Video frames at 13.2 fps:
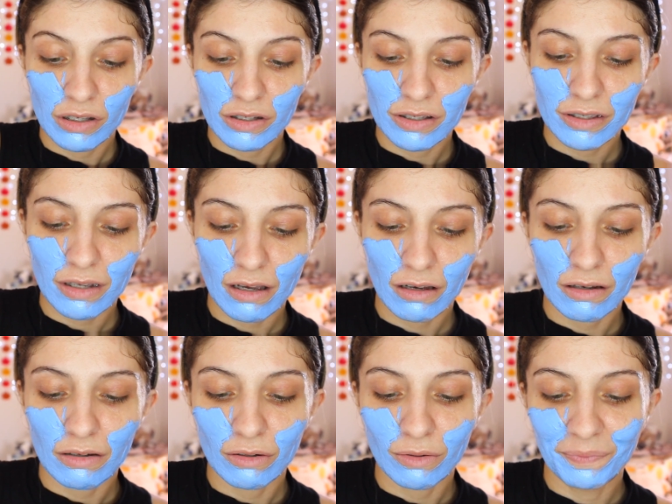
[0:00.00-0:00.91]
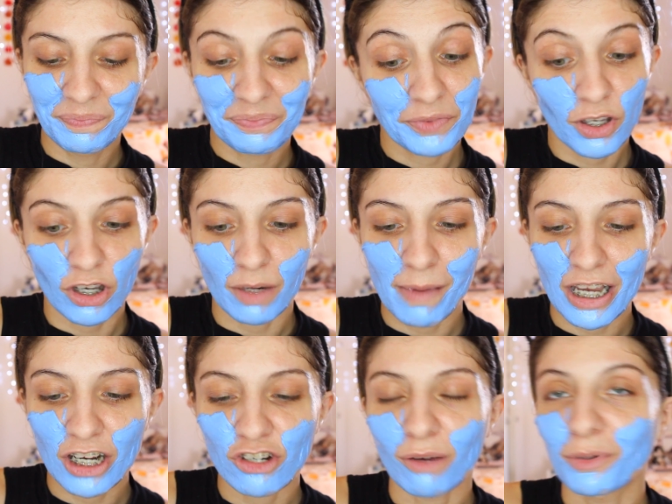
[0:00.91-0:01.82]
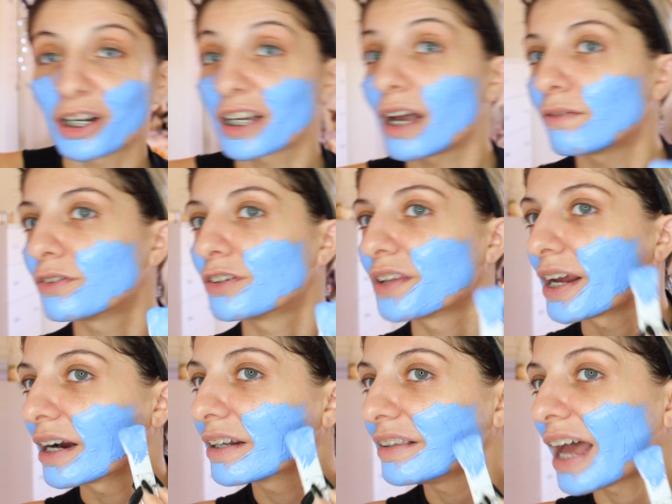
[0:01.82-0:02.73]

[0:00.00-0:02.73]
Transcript: So I'm gonna make sure I'm gonna cover there,